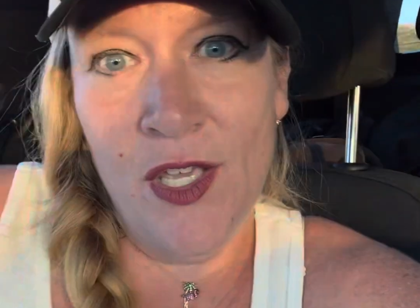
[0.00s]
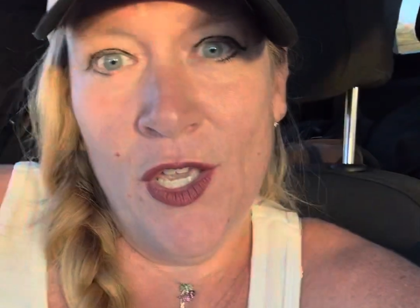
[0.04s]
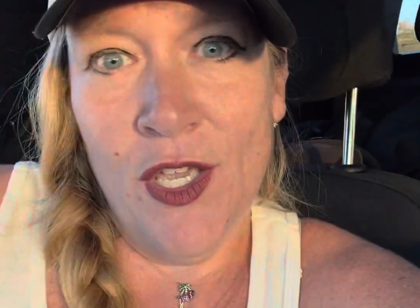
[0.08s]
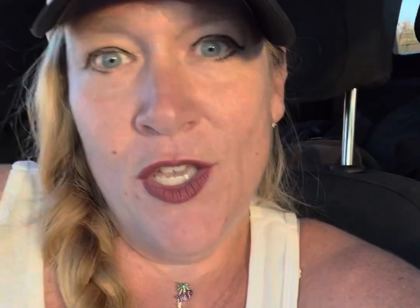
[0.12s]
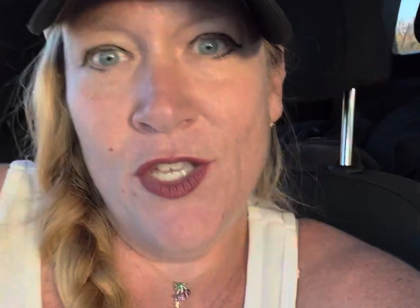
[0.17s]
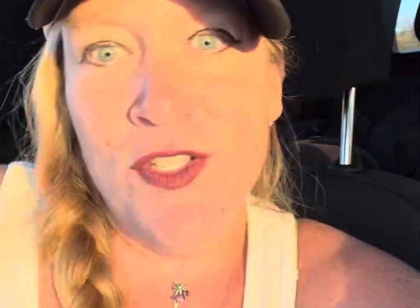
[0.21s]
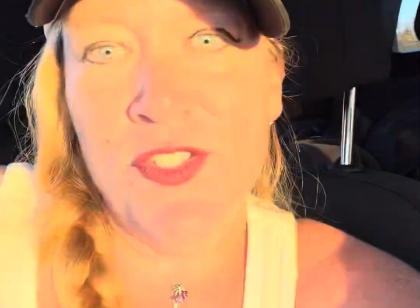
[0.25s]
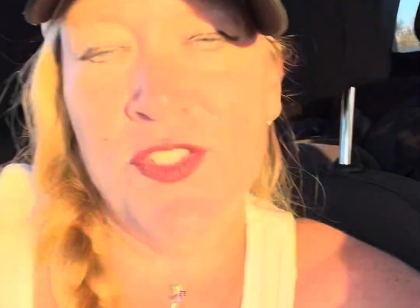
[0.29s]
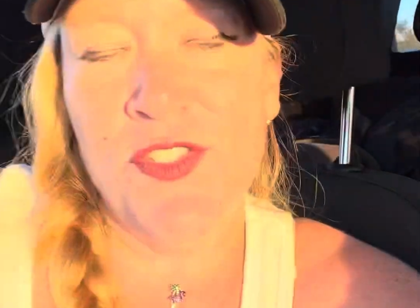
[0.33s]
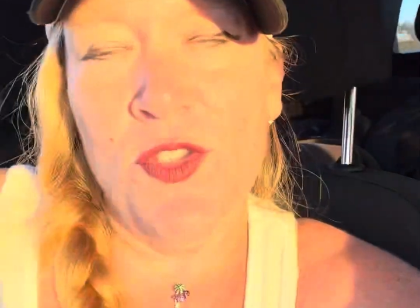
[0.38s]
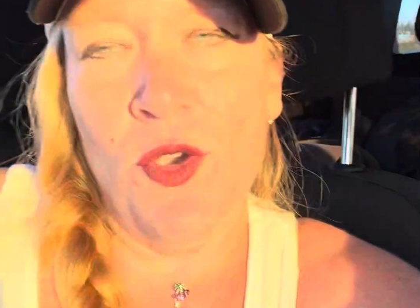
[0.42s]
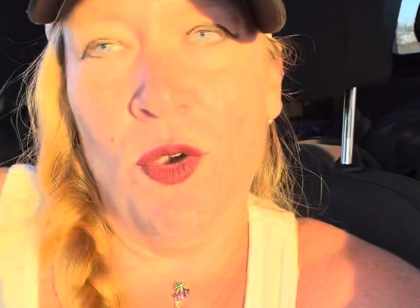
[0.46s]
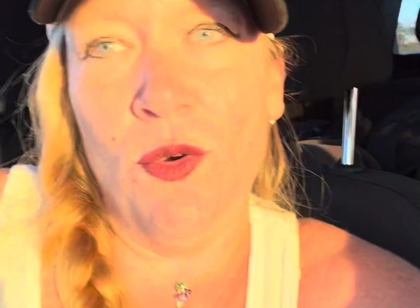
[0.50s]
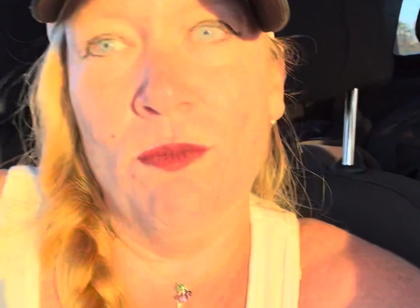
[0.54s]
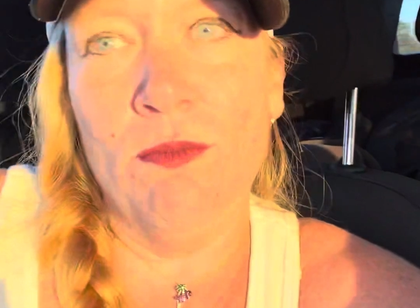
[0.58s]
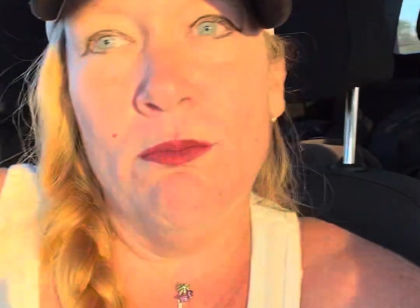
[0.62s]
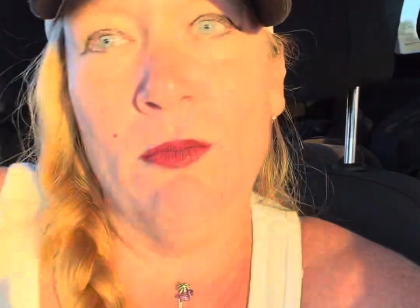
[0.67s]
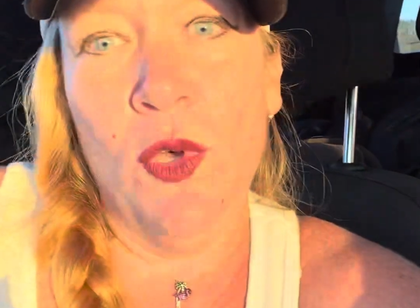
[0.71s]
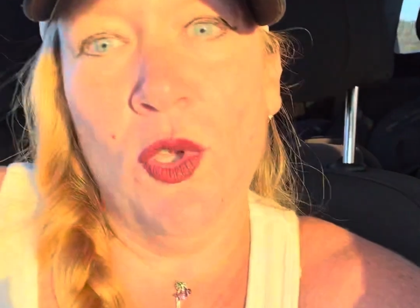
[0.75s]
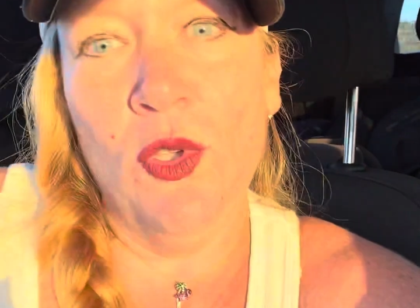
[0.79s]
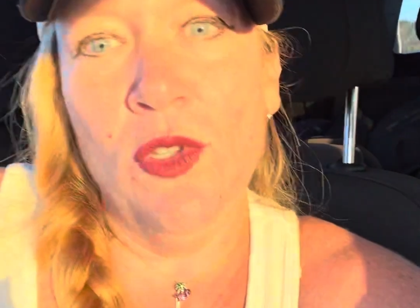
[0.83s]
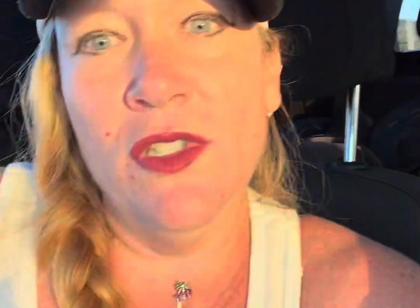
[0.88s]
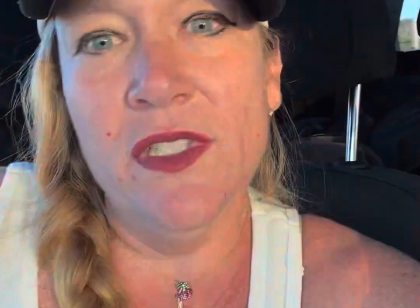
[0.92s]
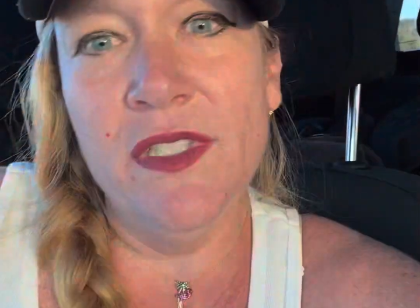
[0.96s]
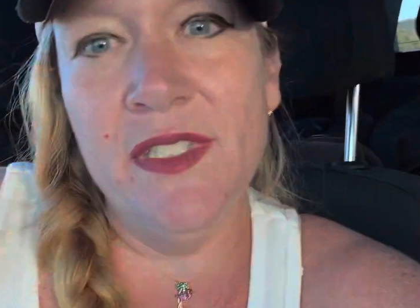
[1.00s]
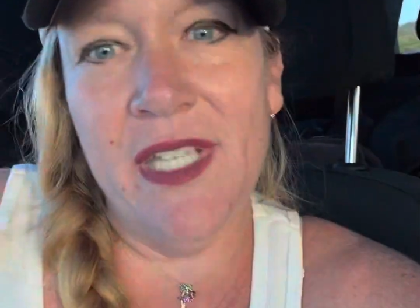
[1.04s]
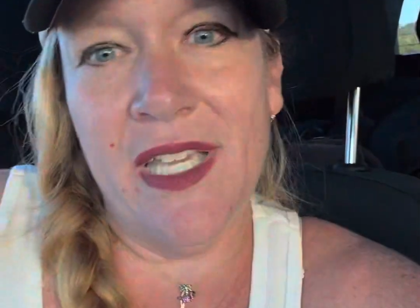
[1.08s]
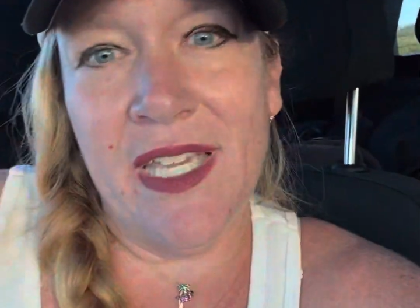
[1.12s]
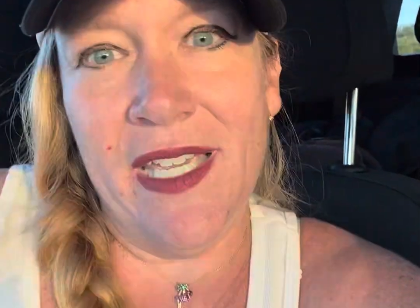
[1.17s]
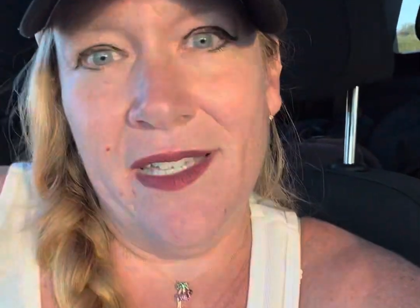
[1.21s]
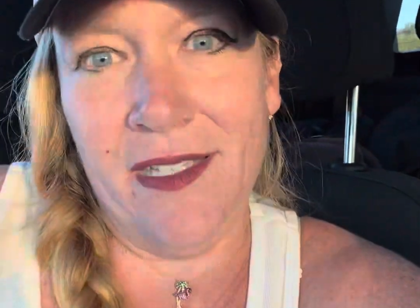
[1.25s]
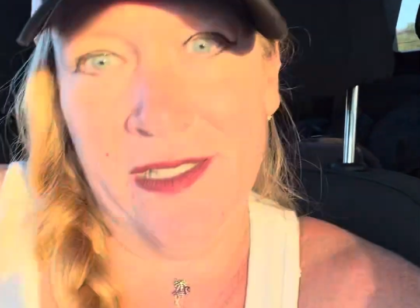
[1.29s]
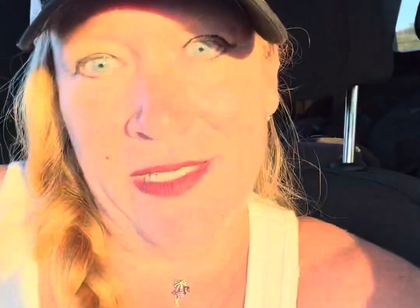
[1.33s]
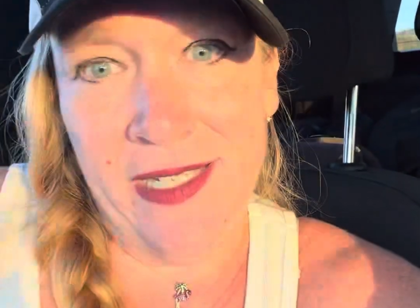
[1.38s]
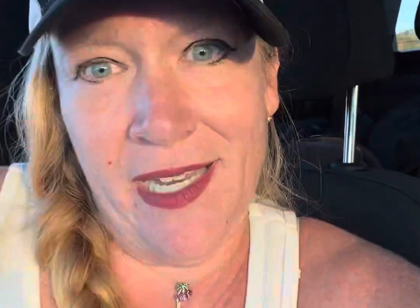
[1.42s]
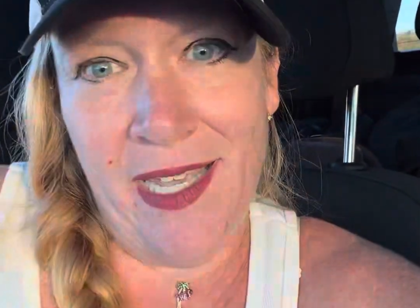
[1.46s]
So mold
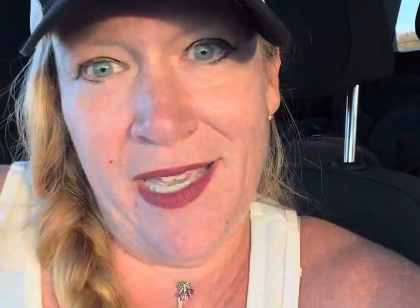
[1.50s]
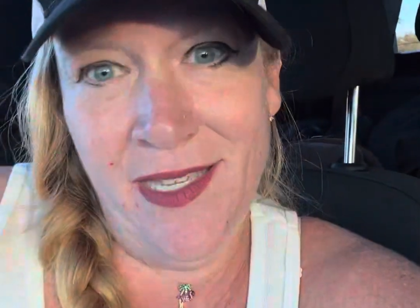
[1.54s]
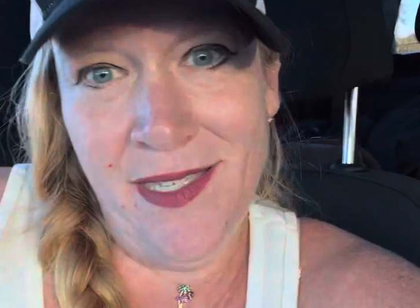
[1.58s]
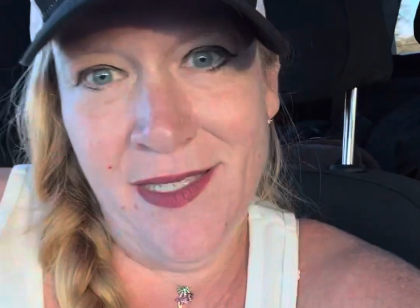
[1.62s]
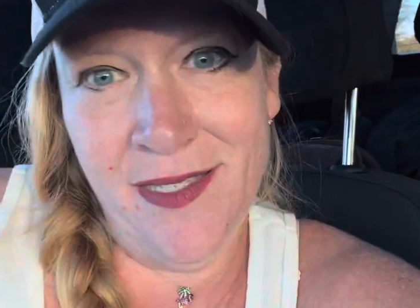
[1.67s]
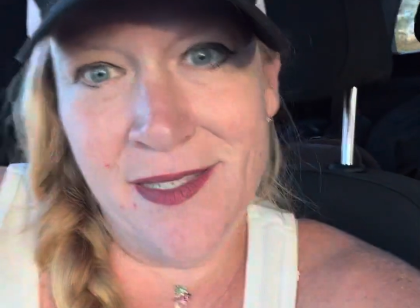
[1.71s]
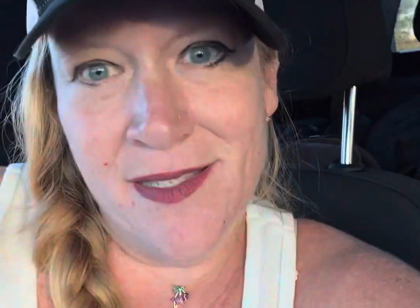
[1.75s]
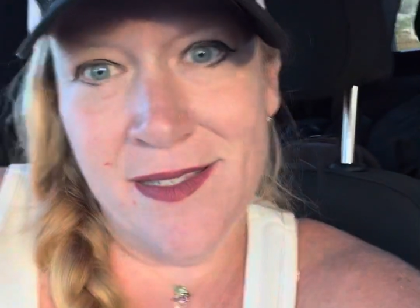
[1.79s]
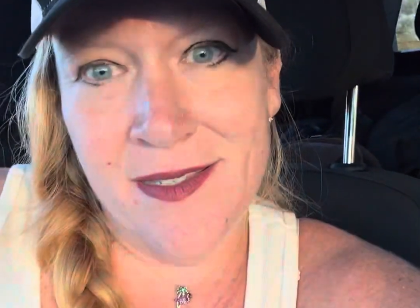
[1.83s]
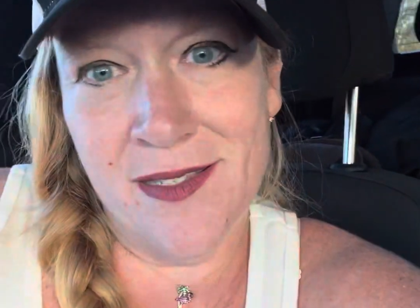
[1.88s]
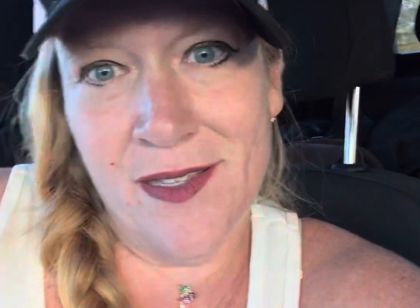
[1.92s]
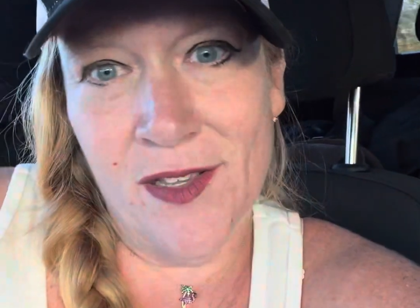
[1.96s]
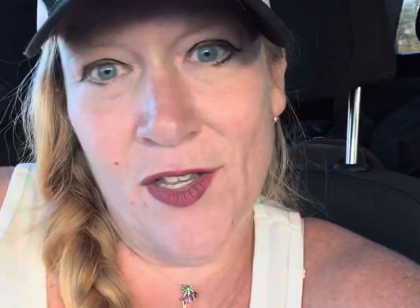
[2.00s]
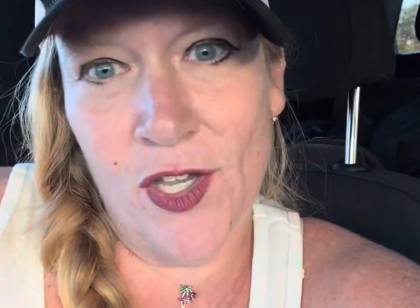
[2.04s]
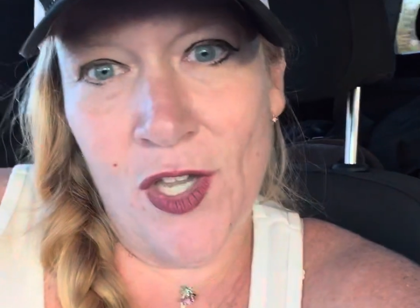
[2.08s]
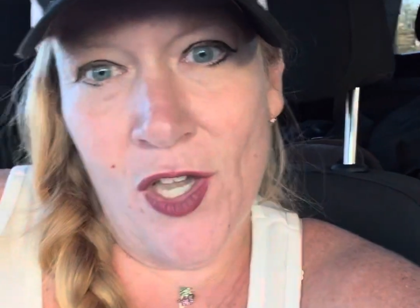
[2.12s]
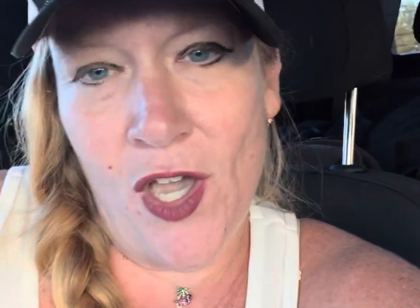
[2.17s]
illness